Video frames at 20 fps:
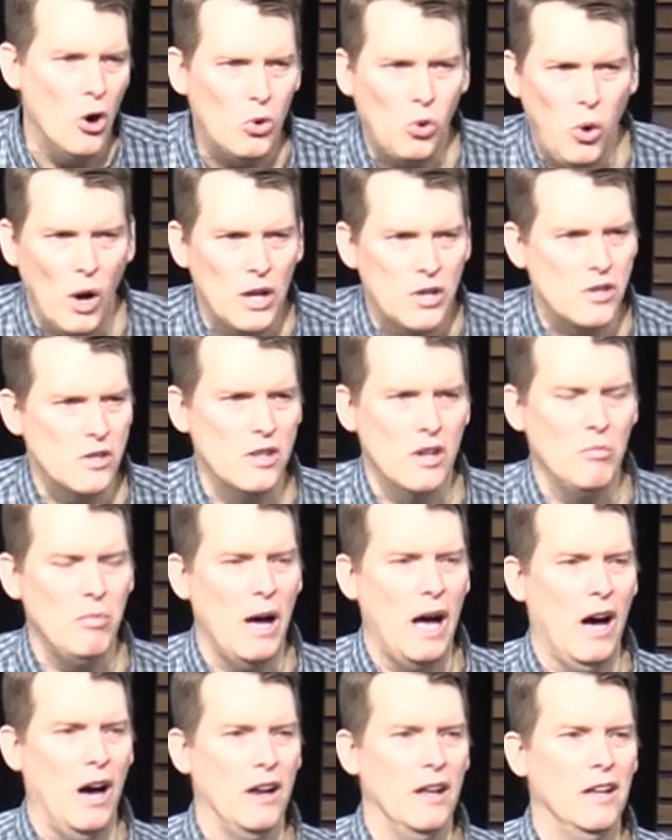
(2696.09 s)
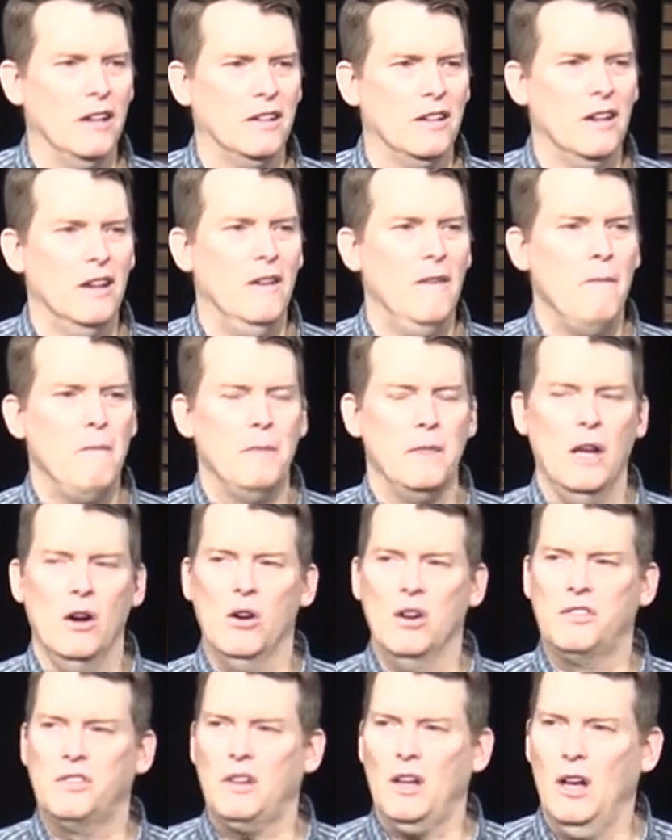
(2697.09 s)
question about it, there
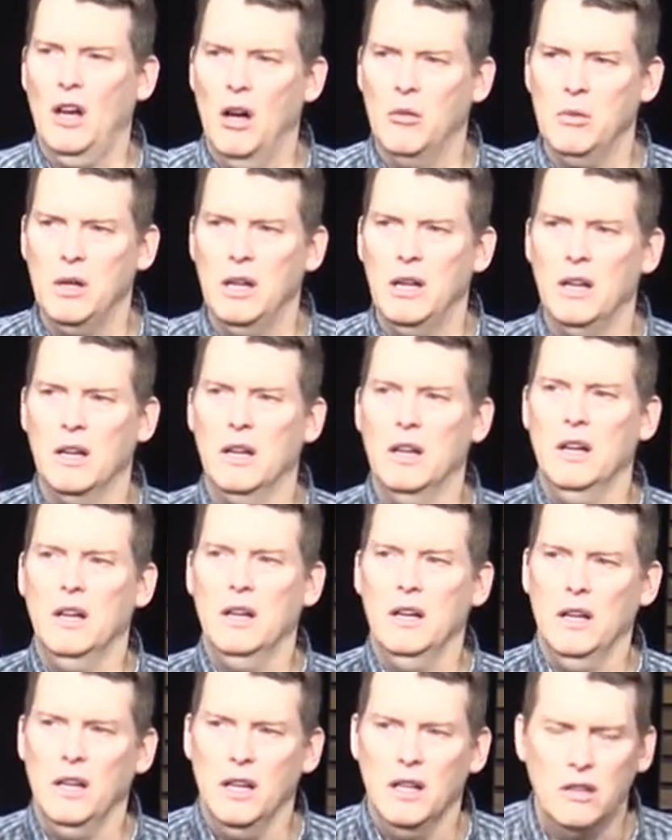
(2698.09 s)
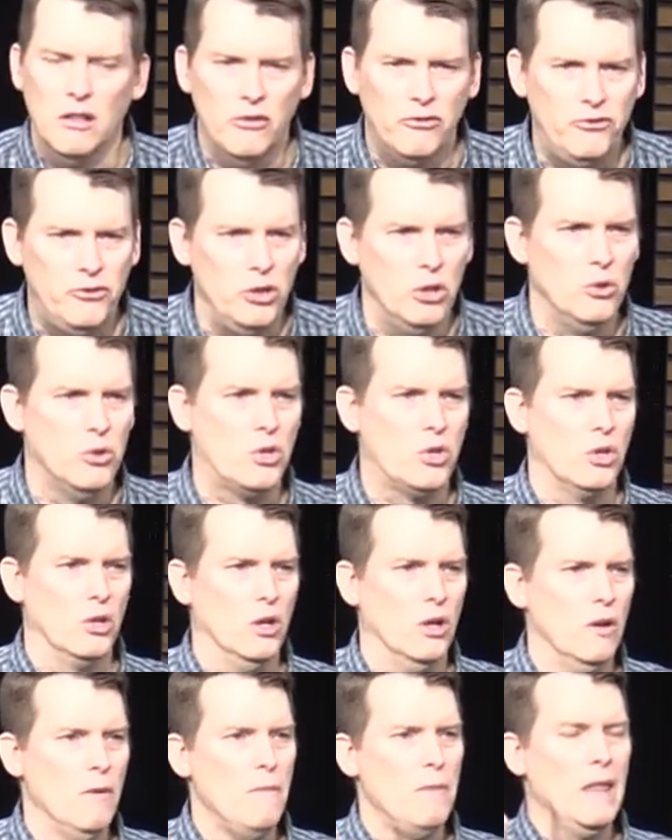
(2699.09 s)
is coming in the
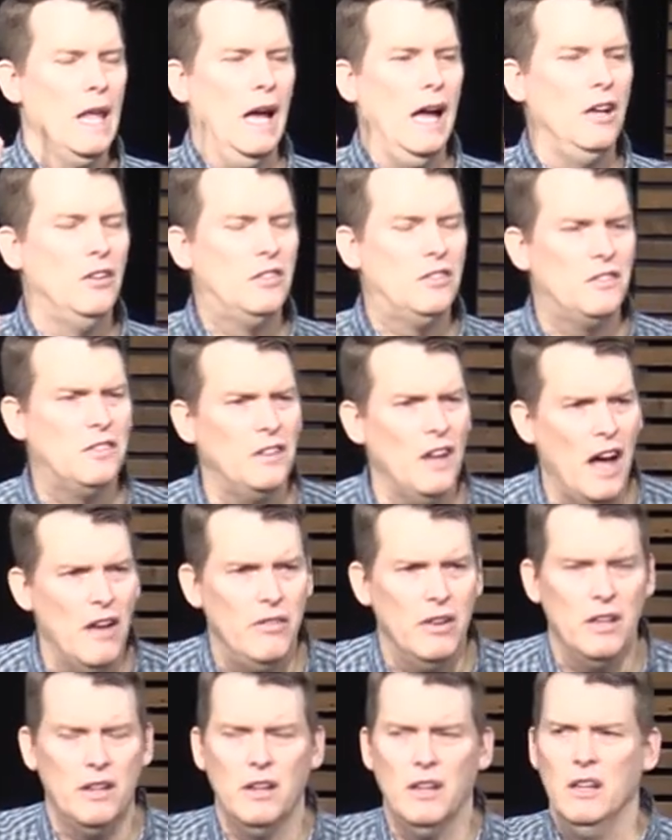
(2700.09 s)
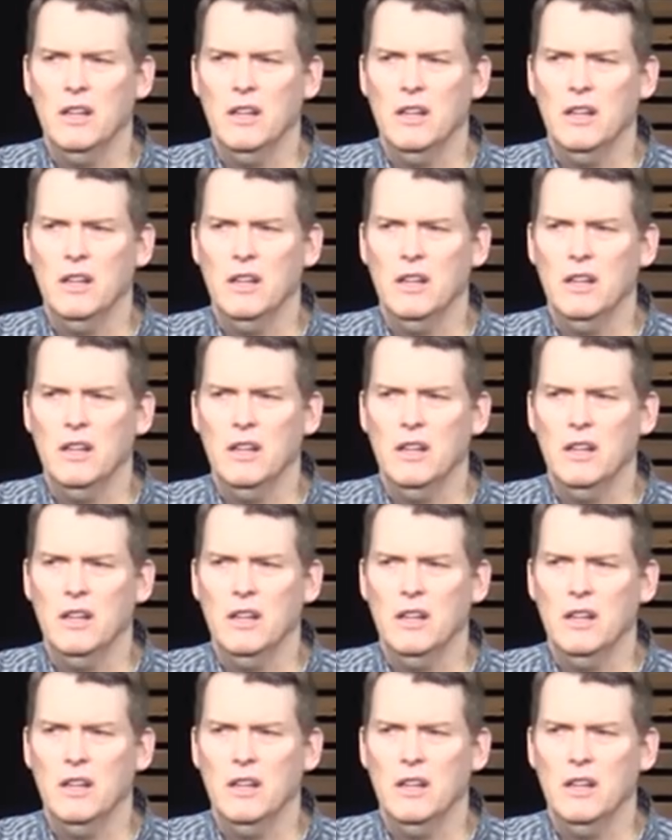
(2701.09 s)
future a seven